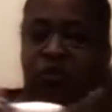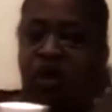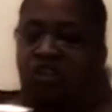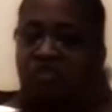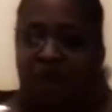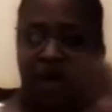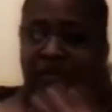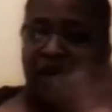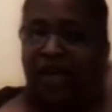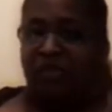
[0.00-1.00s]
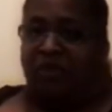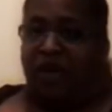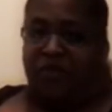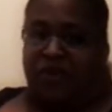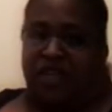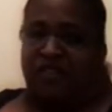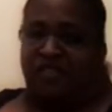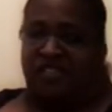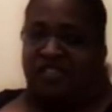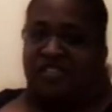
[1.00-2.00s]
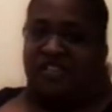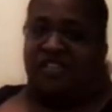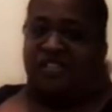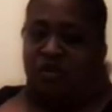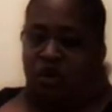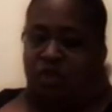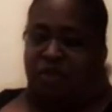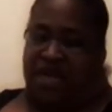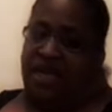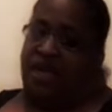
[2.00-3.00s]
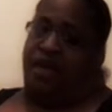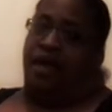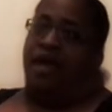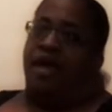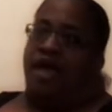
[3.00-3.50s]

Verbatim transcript: One of my main pet peeves is to see someone baking